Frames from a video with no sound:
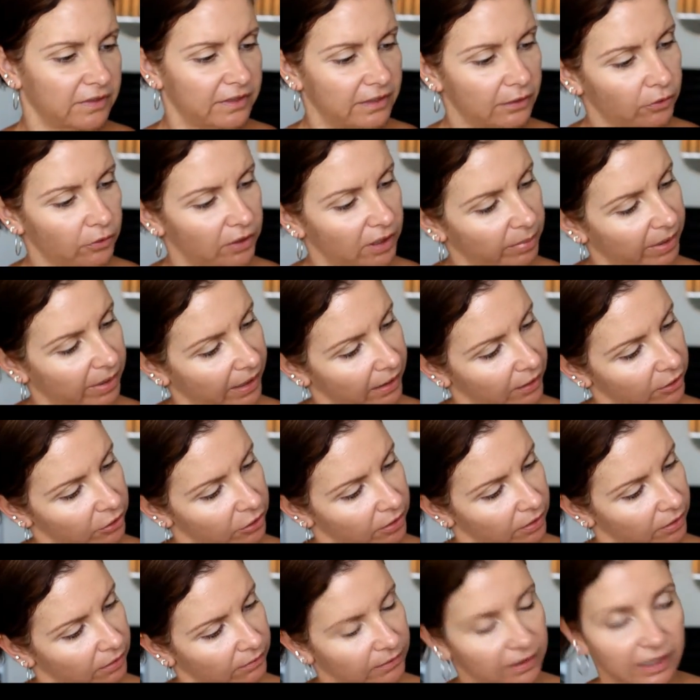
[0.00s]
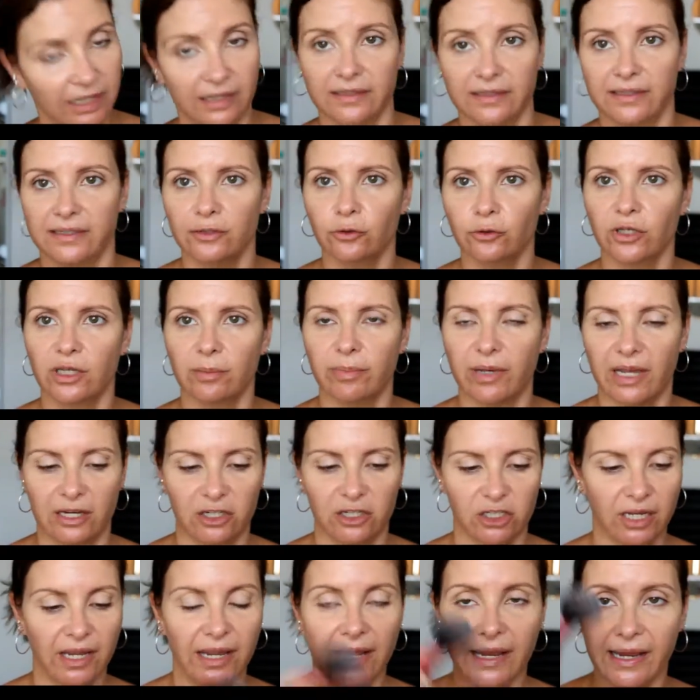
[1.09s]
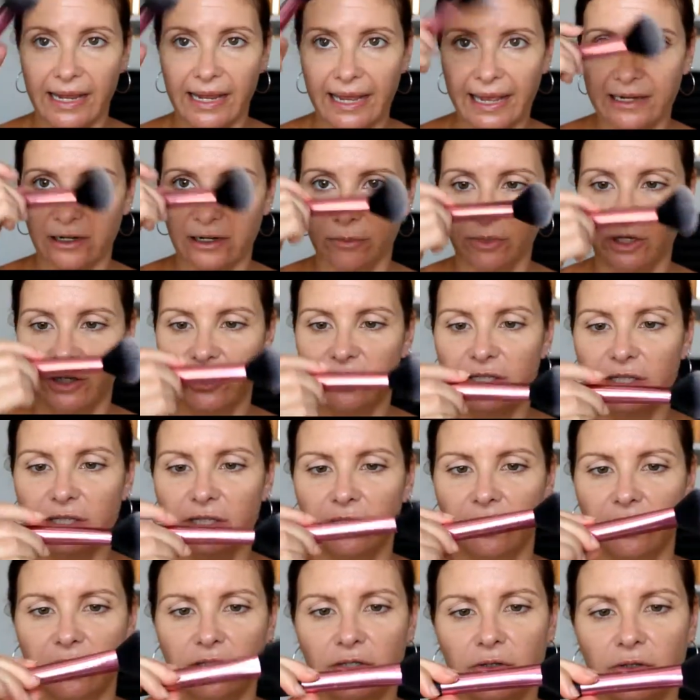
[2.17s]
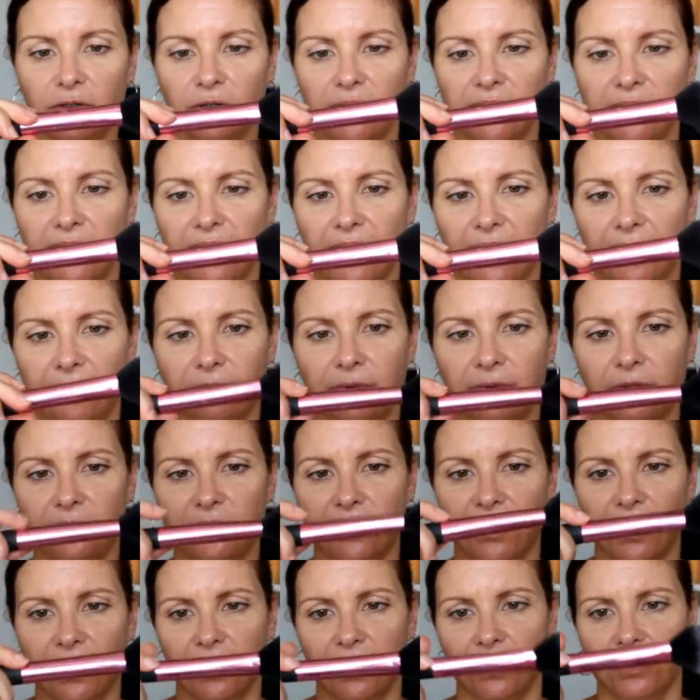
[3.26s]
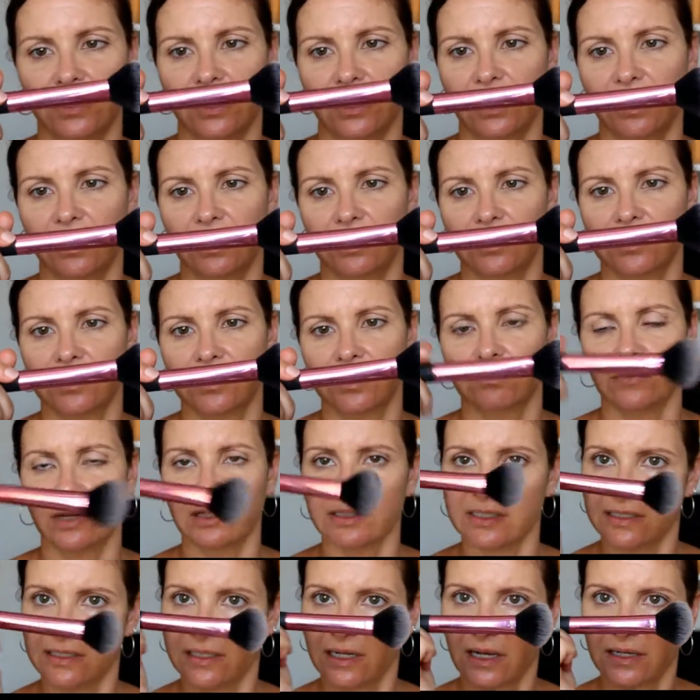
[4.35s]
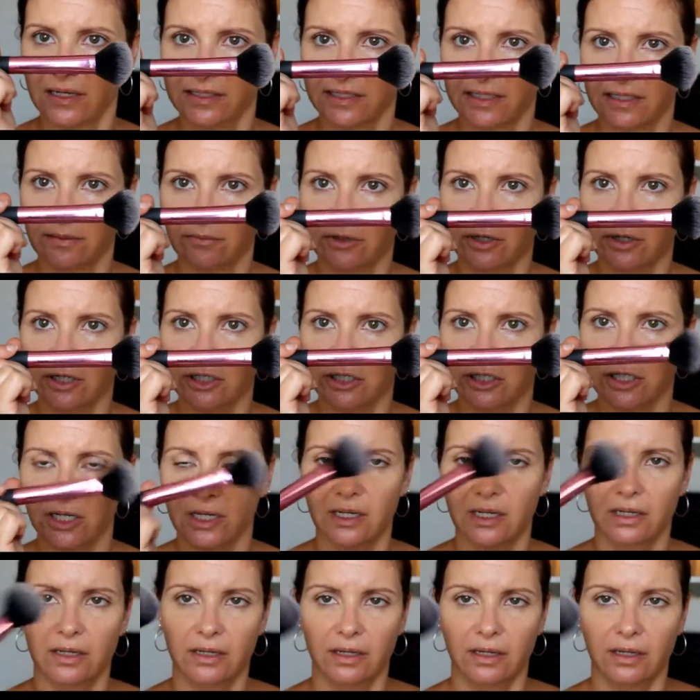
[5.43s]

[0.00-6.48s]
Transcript: Silky Beige? Yes, Silky Beige. And I'm going to use a Real Techniques multitasking brush.